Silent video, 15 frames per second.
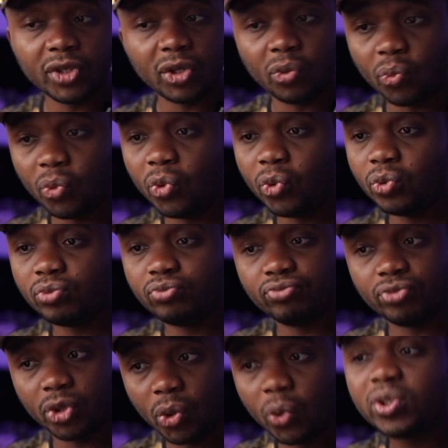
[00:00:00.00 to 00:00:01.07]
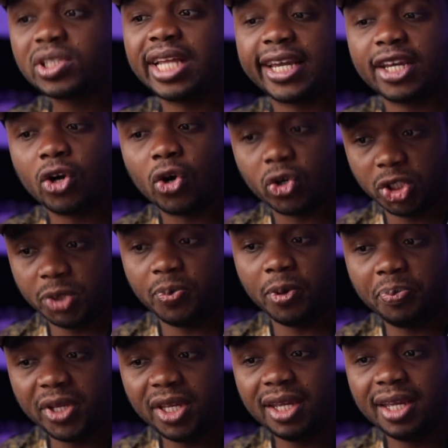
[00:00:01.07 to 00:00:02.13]
who looks like
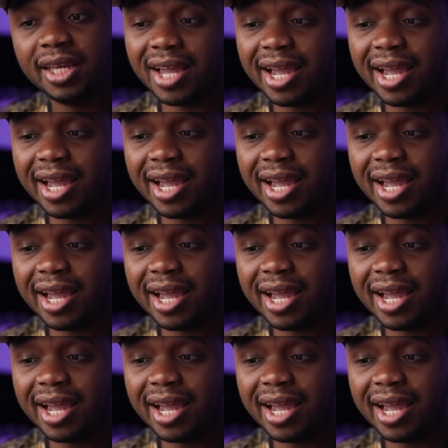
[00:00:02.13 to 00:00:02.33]
Hushpuppi,